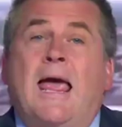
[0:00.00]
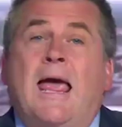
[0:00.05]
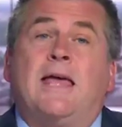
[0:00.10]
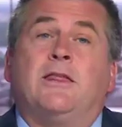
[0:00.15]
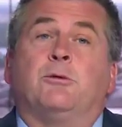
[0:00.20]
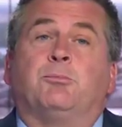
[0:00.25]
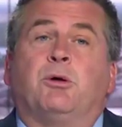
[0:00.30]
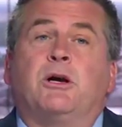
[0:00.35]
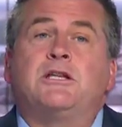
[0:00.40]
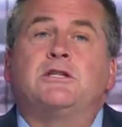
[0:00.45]

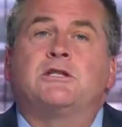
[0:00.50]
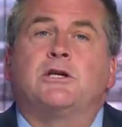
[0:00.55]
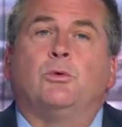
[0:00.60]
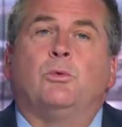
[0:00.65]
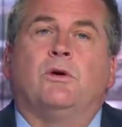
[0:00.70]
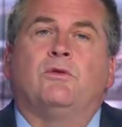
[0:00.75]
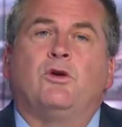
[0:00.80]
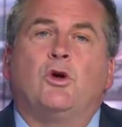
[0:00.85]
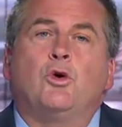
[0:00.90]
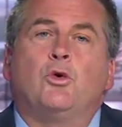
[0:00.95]
Hey, the
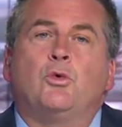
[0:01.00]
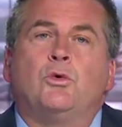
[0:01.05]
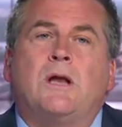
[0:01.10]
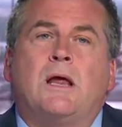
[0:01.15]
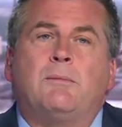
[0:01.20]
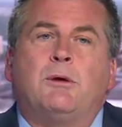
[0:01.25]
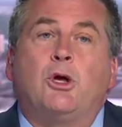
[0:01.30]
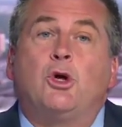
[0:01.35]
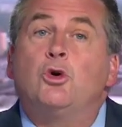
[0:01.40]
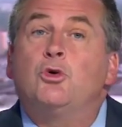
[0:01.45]
Princeton Review
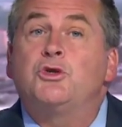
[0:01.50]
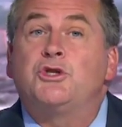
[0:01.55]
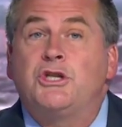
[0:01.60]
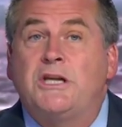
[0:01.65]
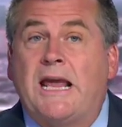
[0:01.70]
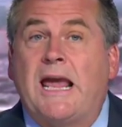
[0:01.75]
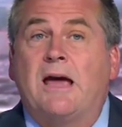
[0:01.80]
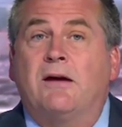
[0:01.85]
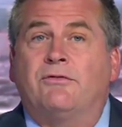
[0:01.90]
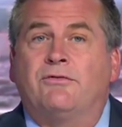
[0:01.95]
naming
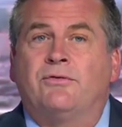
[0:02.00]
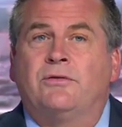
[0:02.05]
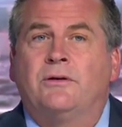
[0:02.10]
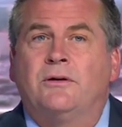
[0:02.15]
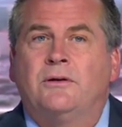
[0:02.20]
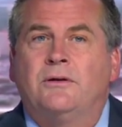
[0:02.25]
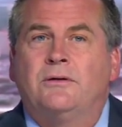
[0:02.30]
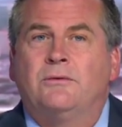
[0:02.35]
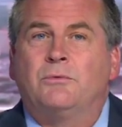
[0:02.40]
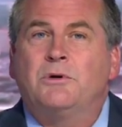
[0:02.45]
UCF
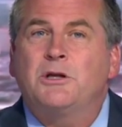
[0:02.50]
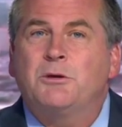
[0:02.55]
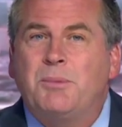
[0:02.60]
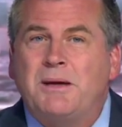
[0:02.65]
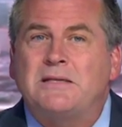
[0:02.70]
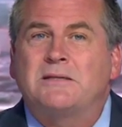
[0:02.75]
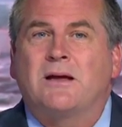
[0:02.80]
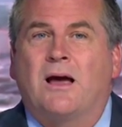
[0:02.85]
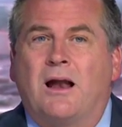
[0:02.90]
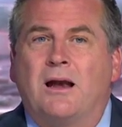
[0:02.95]
one of
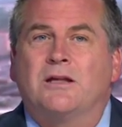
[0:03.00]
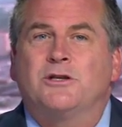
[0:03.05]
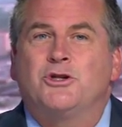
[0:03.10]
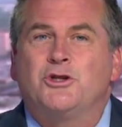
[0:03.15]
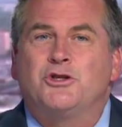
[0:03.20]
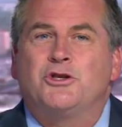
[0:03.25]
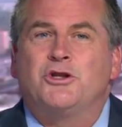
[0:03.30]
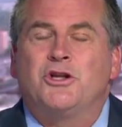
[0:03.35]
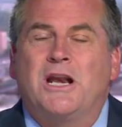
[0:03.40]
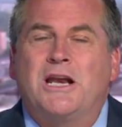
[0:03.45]
the best
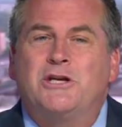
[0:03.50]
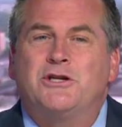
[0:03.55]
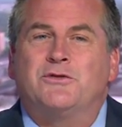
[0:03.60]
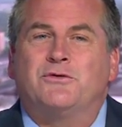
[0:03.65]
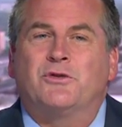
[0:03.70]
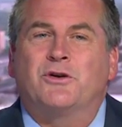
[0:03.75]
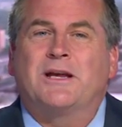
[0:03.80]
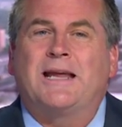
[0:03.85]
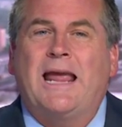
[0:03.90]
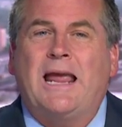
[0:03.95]
colleges in the
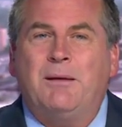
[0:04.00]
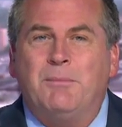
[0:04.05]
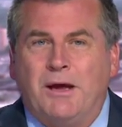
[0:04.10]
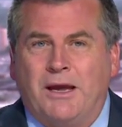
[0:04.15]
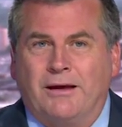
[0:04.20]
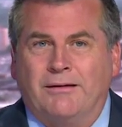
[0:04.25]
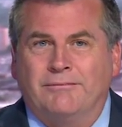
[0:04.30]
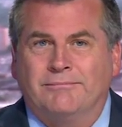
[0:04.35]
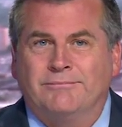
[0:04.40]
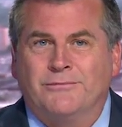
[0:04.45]
nation for
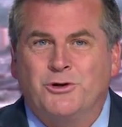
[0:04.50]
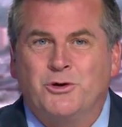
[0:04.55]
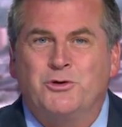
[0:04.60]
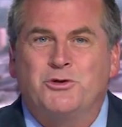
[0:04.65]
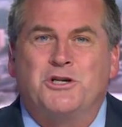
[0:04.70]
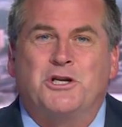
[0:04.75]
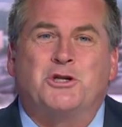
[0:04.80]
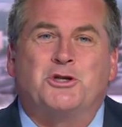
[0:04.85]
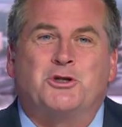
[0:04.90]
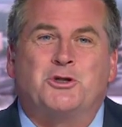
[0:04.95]
gaming. The
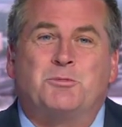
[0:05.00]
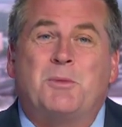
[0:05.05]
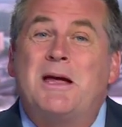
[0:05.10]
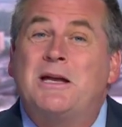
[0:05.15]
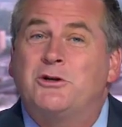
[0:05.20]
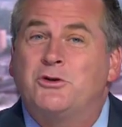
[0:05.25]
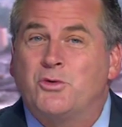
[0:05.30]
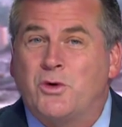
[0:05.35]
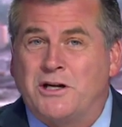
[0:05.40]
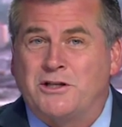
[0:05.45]
news station's
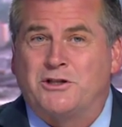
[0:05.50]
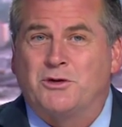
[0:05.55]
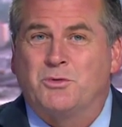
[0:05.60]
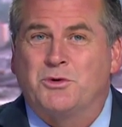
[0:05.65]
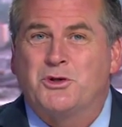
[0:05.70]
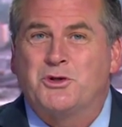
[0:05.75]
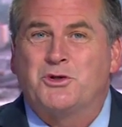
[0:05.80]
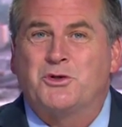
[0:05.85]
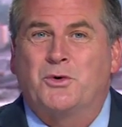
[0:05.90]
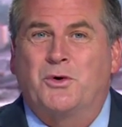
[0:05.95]
Matt
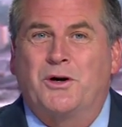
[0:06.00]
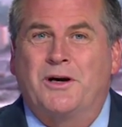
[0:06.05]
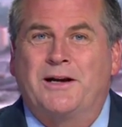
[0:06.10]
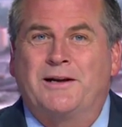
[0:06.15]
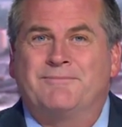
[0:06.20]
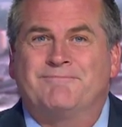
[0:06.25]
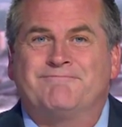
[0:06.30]
Trezza with the story.